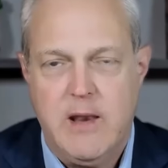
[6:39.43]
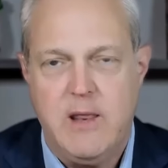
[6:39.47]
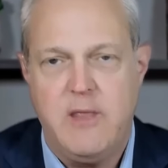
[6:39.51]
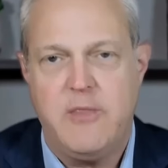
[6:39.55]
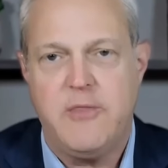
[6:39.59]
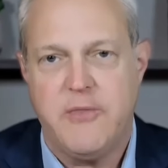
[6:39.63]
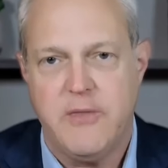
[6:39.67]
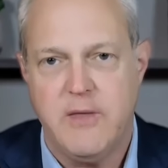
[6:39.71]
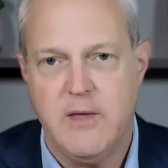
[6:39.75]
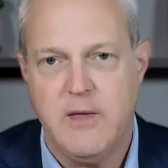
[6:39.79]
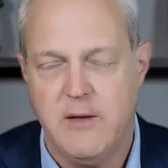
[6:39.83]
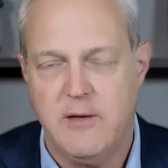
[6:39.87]

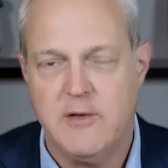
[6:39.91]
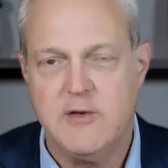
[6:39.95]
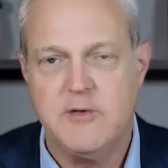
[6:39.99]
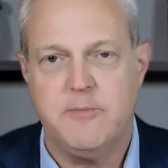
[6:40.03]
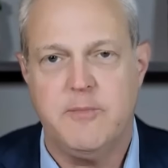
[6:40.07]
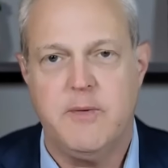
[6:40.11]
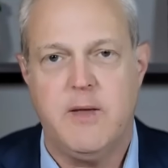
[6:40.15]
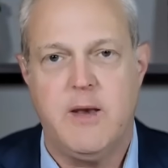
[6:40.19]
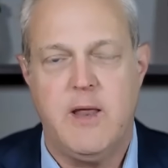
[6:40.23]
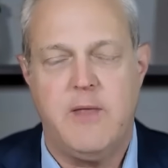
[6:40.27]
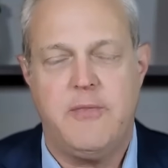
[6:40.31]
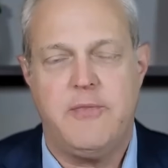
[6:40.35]
things,
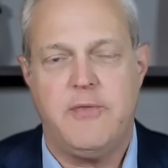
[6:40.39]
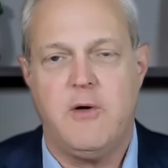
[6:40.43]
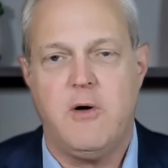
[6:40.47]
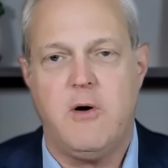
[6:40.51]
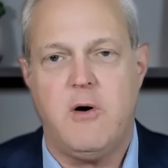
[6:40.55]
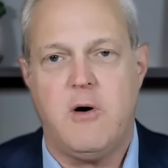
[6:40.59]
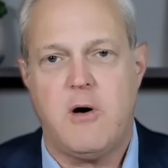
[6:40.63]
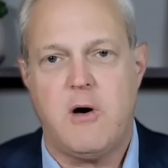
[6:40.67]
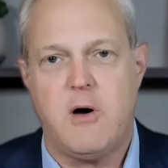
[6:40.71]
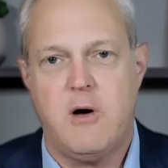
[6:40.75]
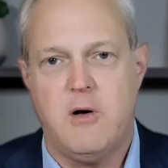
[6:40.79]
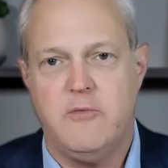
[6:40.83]
but at the
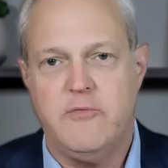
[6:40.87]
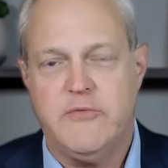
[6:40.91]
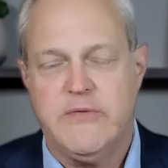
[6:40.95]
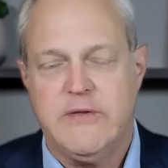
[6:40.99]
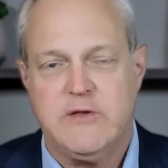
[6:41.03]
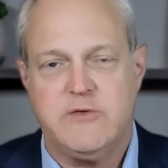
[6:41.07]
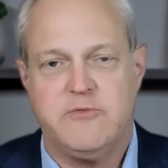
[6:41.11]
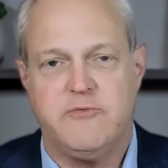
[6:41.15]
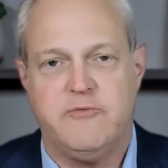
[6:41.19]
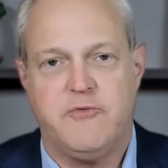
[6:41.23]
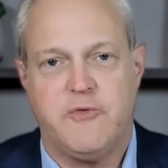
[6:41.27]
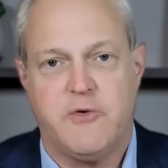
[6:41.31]
heart of
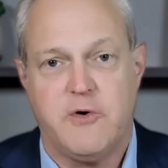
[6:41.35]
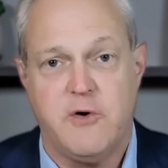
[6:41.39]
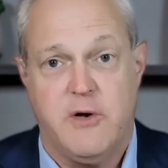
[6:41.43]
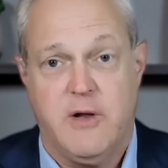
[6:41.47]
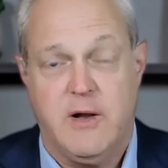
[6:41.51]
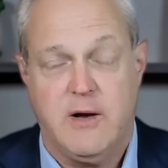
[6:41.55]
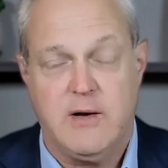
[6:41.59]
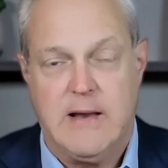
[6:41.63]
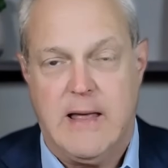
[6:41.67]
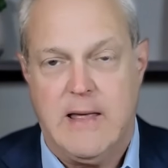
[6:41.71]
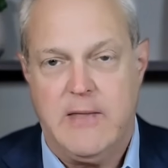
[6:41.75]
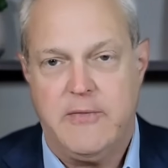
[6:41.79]
this
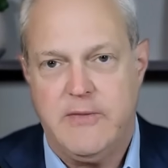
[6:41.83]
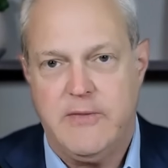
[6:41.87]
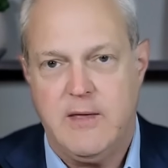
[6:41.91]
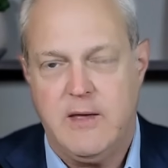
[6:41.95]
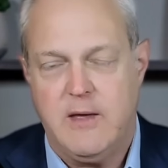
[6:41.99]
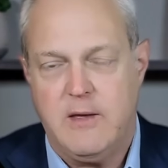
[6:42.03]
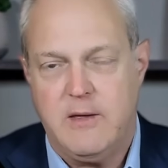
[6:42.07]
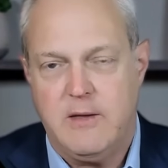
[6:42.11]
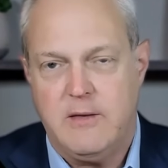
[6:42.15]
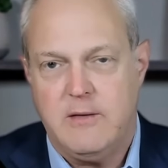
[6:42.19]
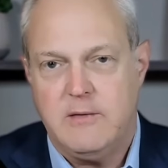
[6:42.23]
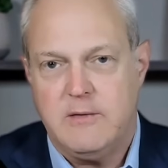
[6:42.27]
verdict, I
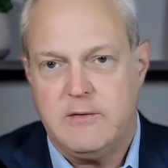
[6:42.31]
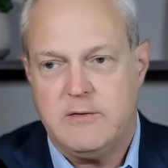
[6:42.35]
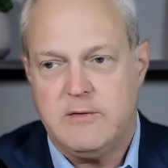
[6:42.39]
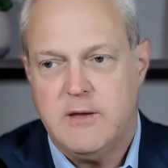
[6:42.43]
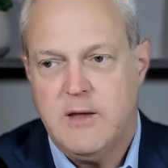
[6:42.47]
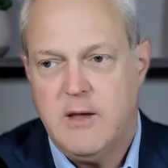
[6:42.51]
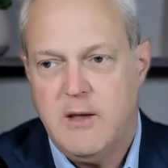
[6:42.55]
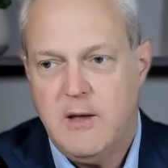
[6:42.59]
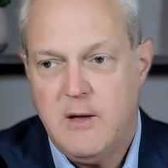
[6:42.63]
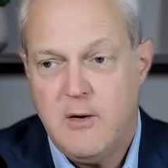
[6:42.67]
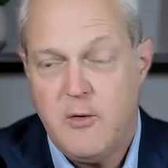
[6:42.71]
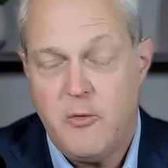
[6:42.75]
think, is
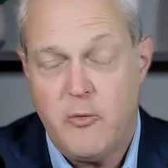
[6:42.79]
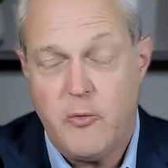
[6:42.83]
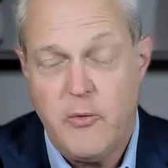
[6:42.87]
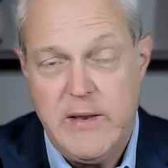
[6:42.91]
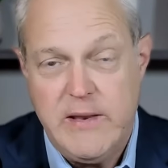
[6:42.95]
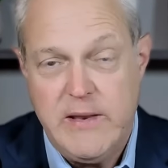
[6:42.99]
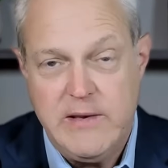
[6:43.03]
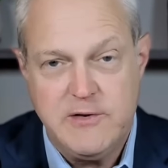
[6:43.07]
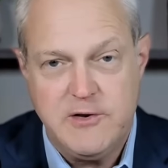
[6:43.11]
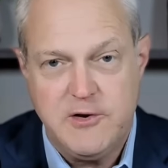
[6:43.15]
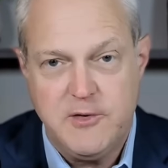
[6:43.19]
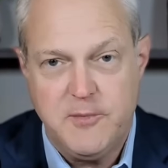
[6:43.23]

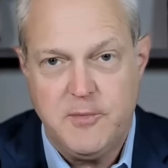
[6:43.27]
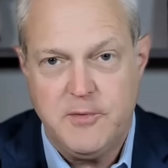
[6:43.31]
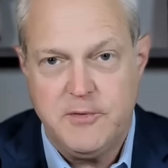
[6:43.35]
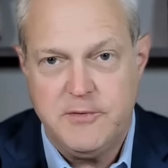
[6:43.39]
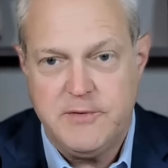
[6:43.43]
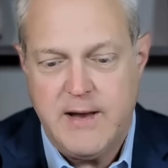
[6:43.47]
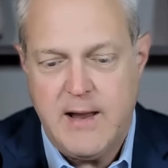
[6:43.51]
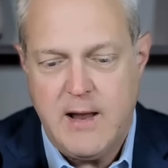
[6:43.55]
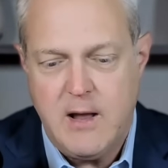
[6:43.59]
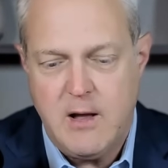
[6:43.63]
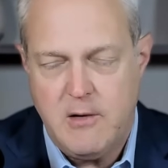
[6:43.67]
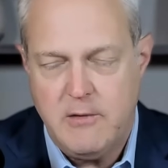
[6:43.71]
reasonable
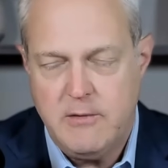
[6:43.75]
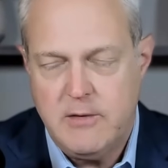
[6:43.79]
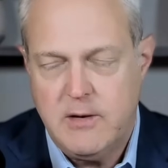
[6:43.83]
doubt.